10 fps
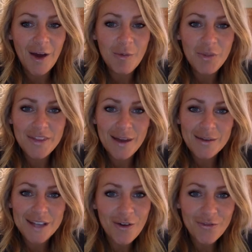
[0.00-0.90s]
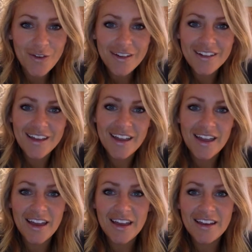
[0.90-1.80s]
I hope that was helpful,
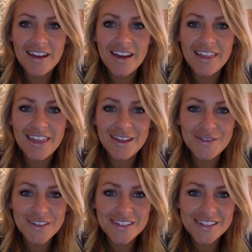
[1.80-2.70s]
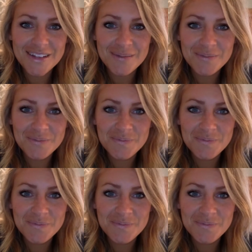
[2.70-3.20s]
and thanks for listening.